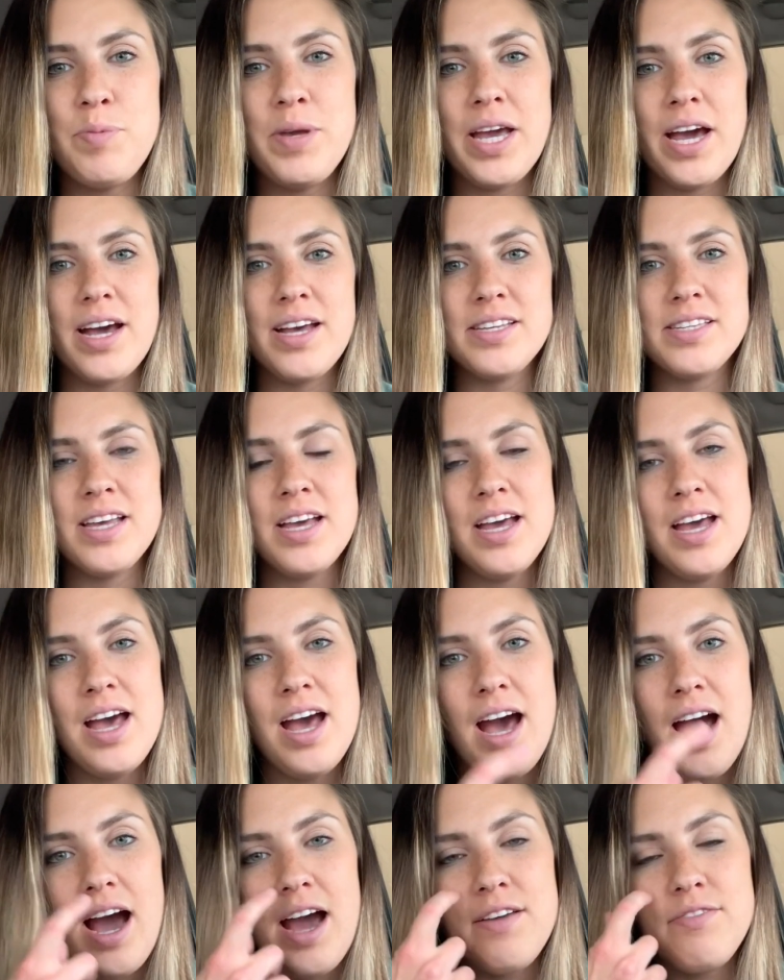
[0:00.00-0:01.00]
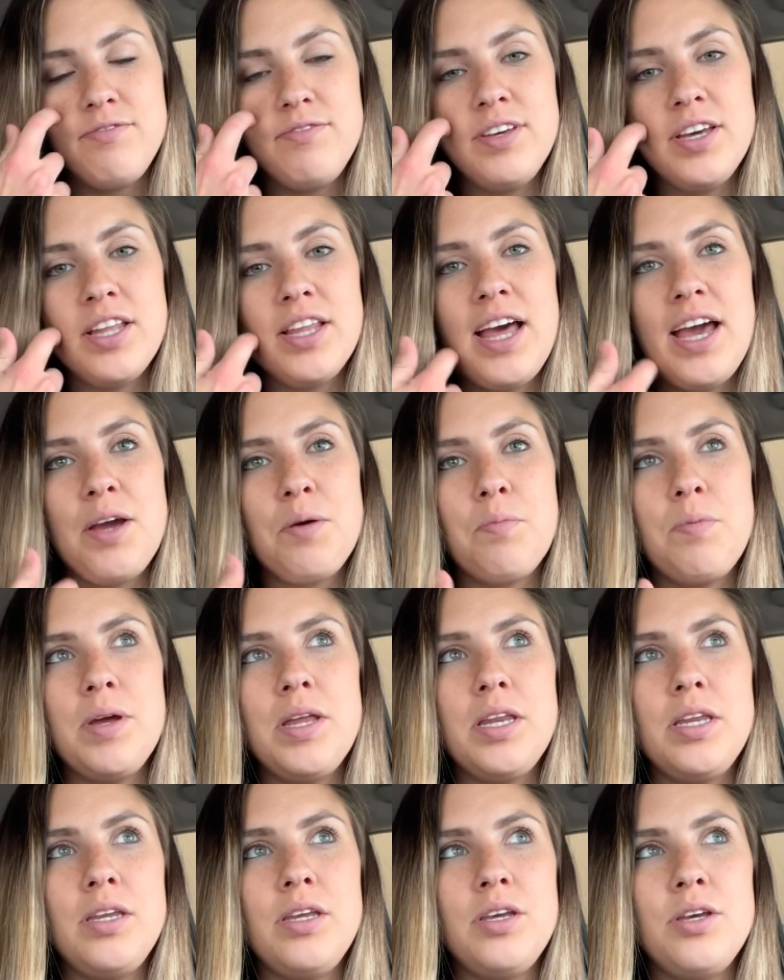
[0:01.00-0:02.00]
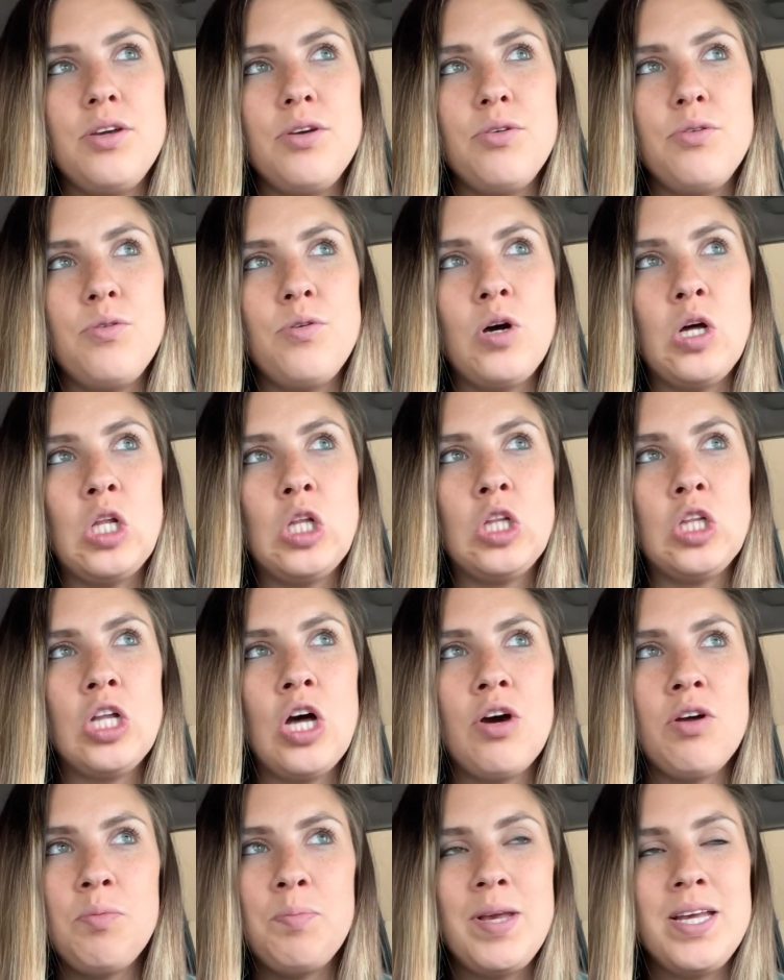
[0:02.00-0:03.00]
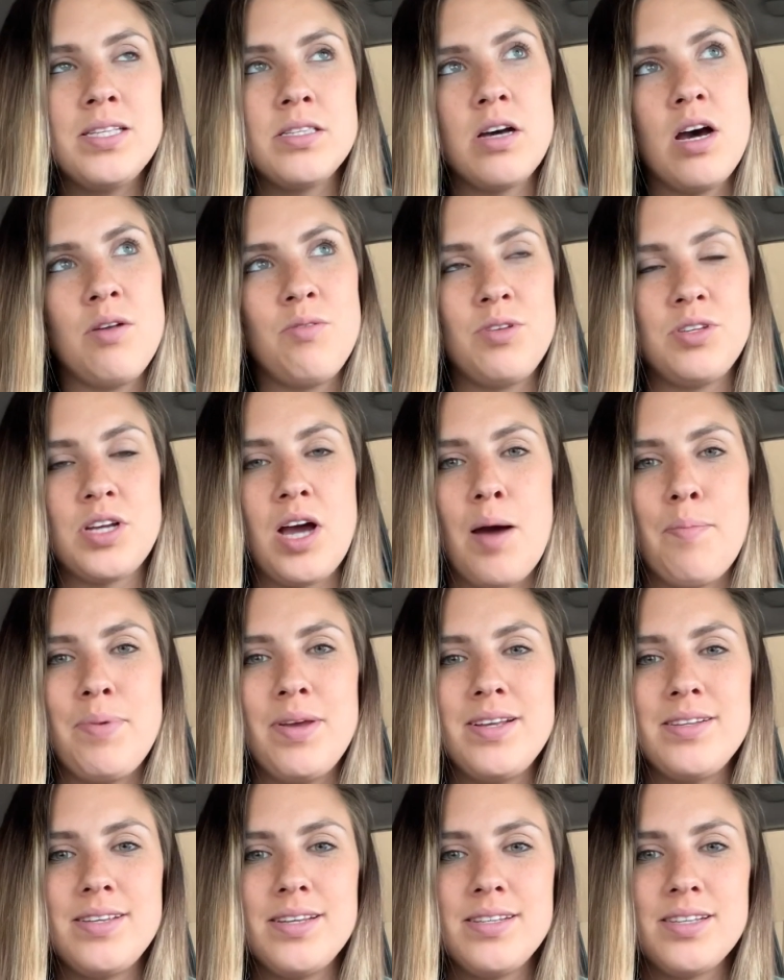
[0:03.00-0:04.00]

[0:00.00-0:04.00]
because I feel like when you load a pizza on with toppings,